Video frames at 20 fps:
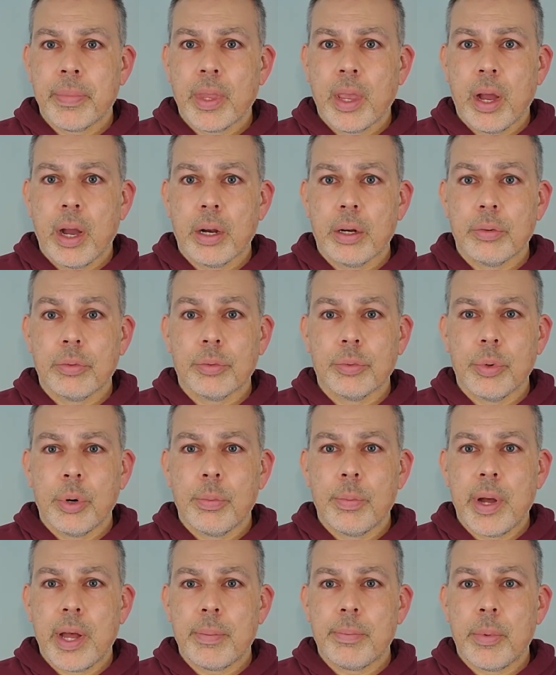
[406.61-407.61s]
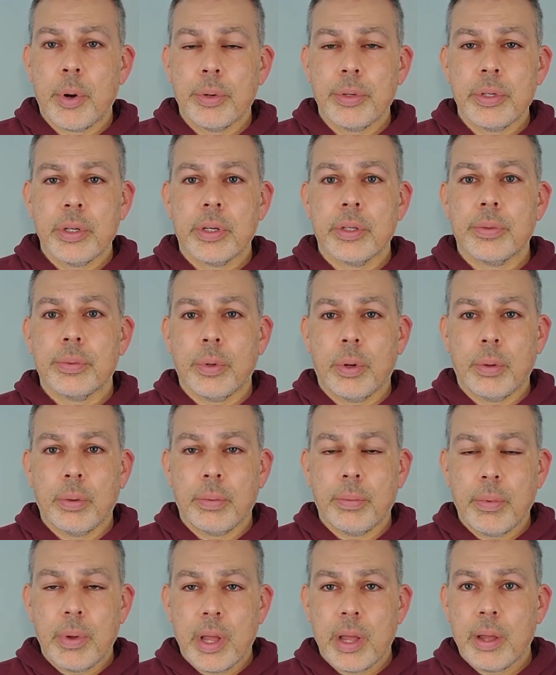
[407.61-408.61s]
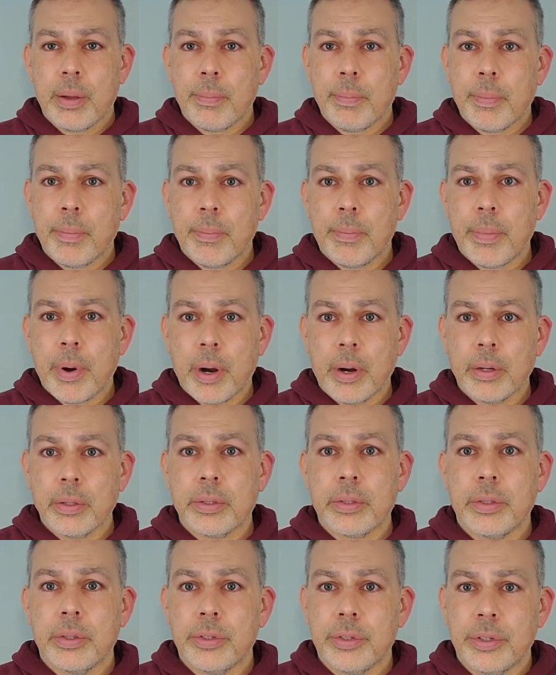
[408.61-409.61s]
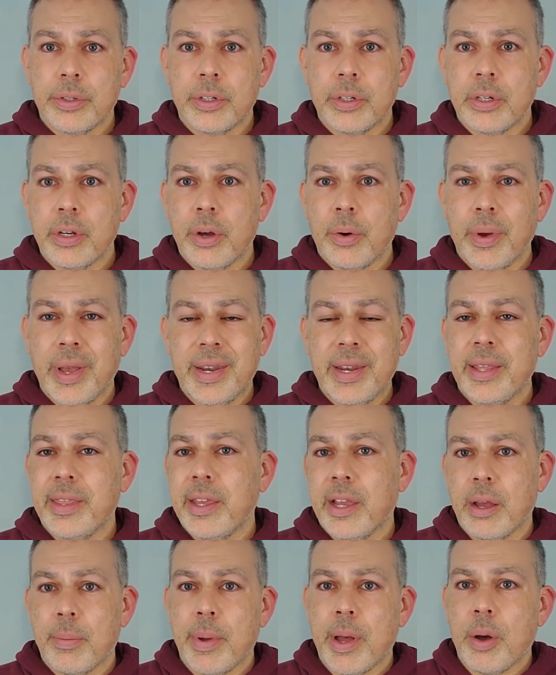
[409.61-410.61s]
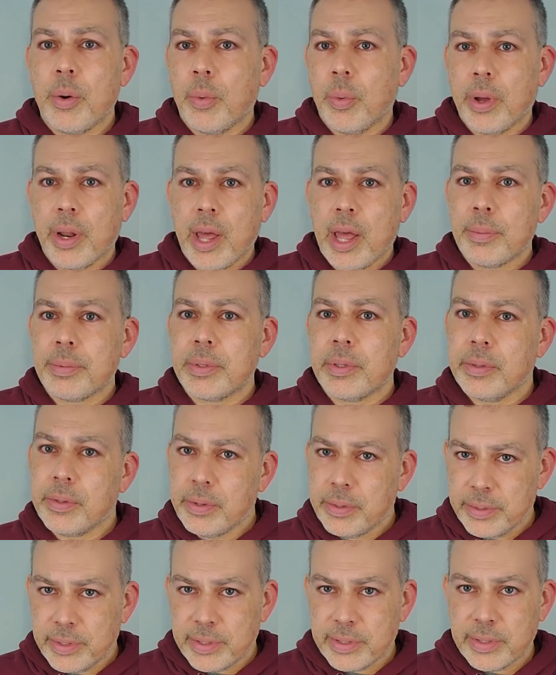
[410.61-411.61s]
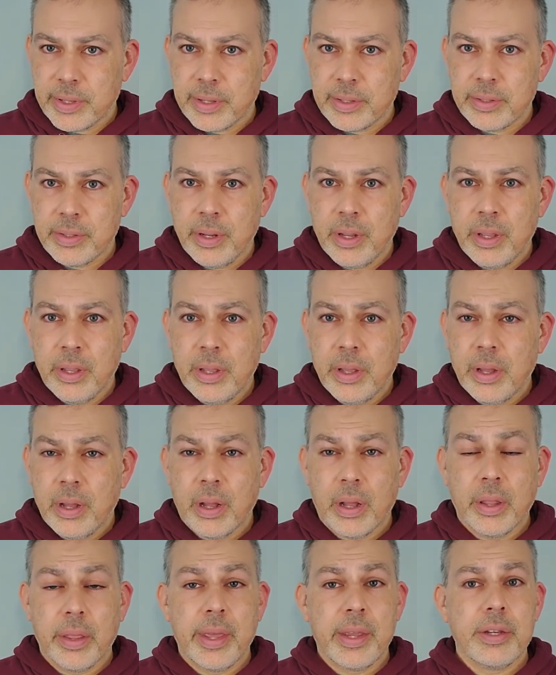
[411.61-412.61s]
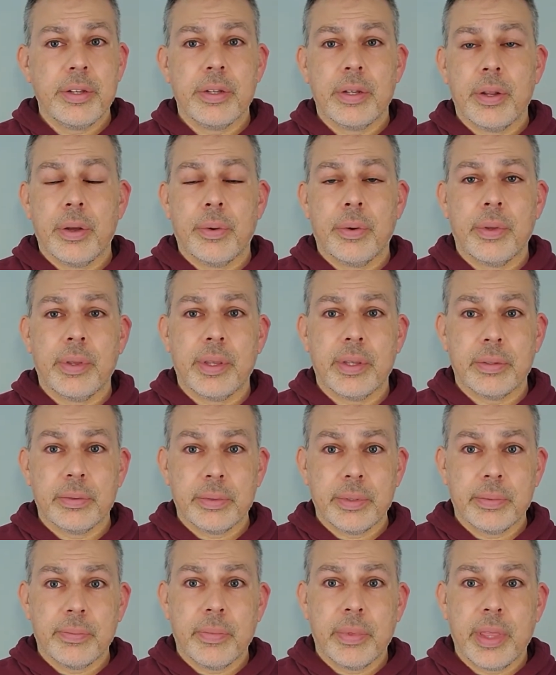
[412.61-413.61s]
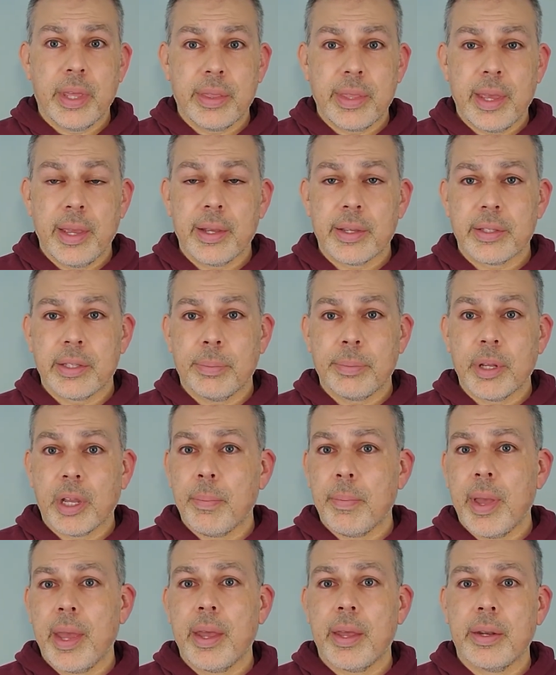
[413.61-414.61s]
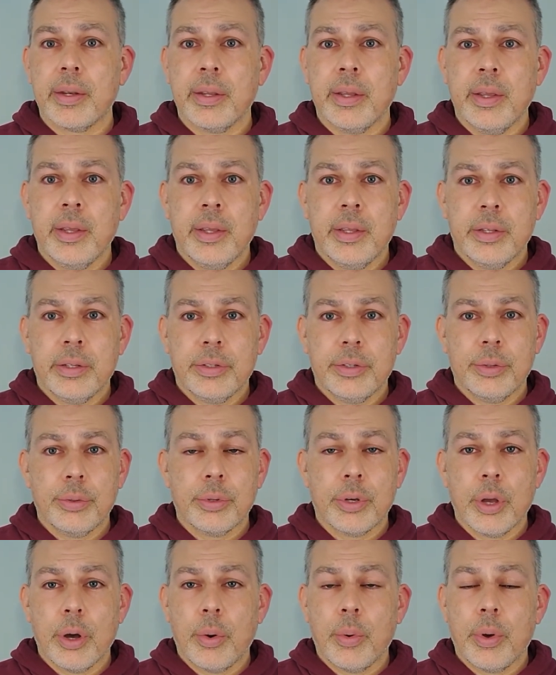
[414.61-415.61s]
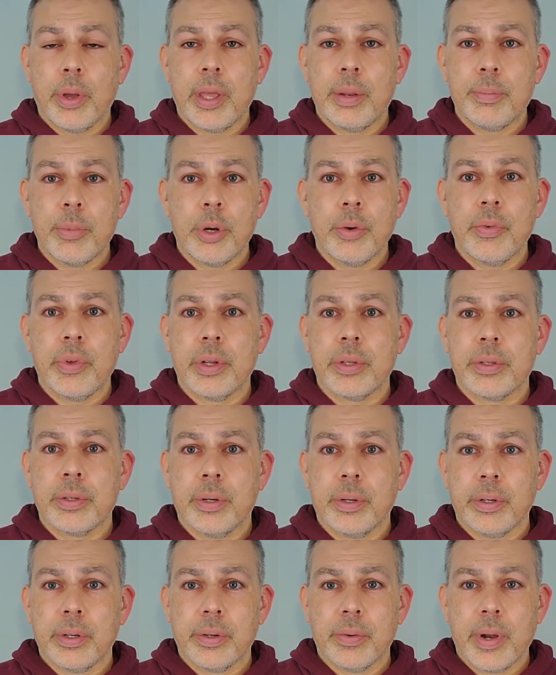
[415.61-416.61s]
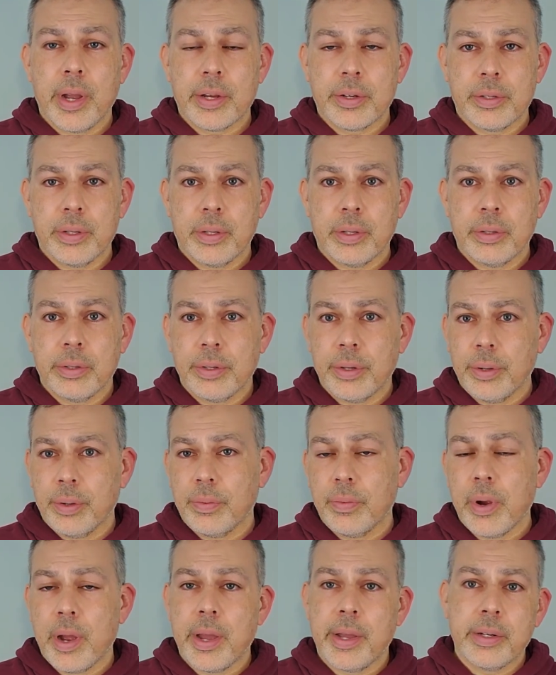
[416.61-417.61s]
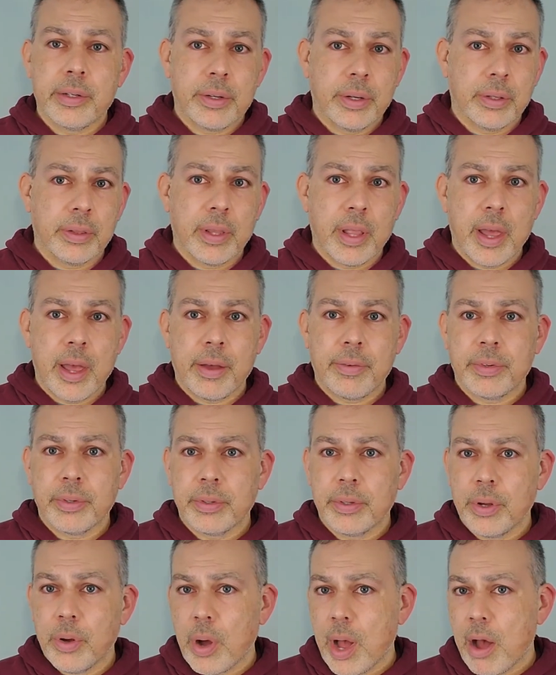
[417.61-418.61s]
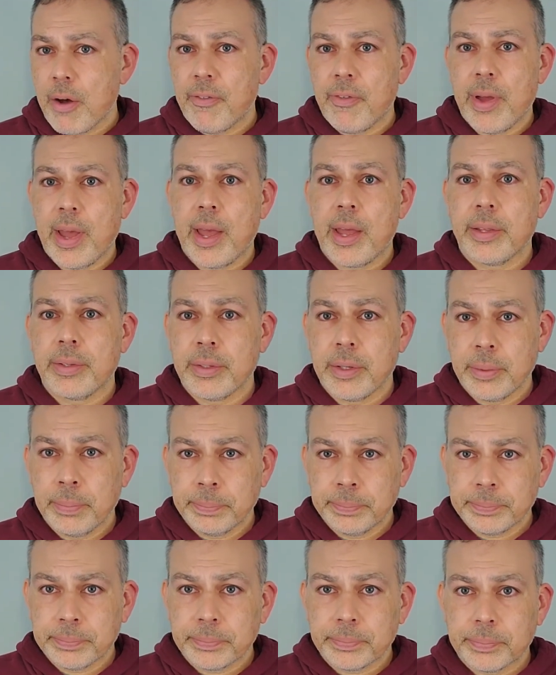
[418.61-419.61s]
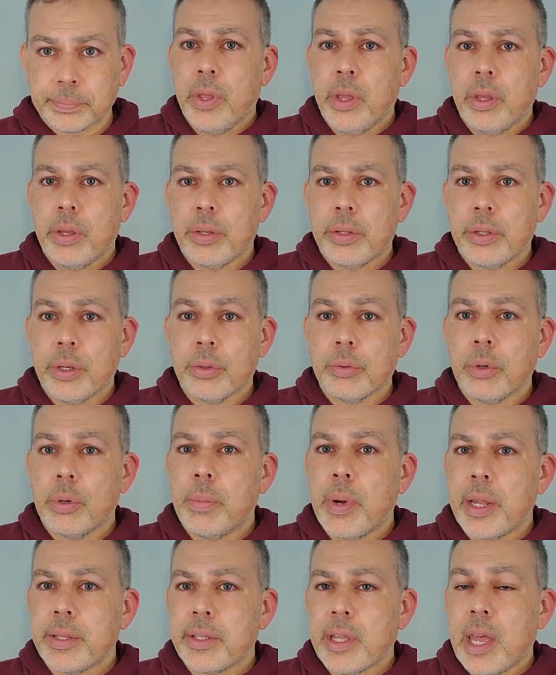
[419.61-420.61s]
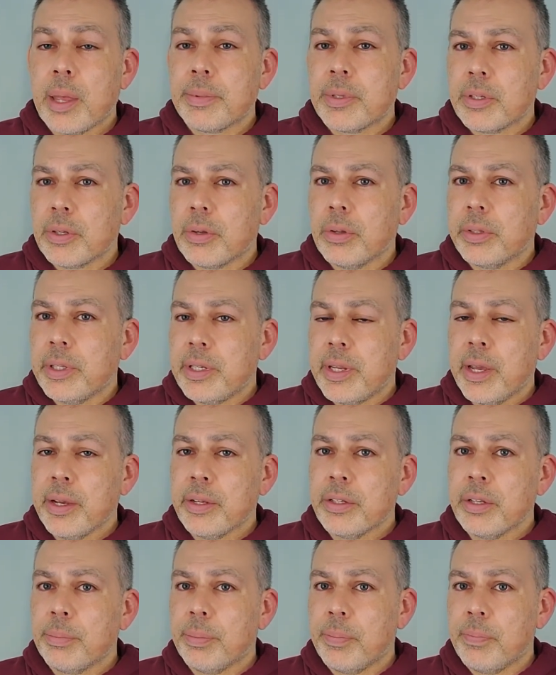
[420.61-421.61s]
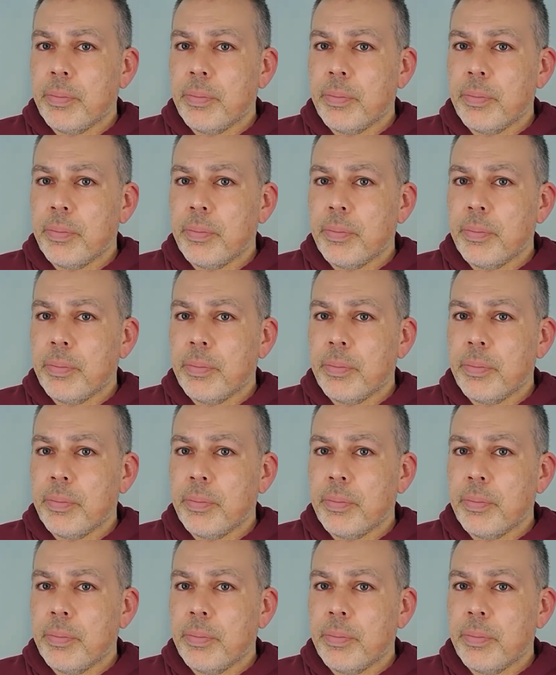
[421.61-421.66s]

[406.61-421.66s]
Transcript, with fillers: Our robot motion control uh, parts shouldn't know anything about what obstacles exist. All they should know is that they accept a command to go and move in a certain direction turn right, turn left, go how fast. Your robot's obstacle detection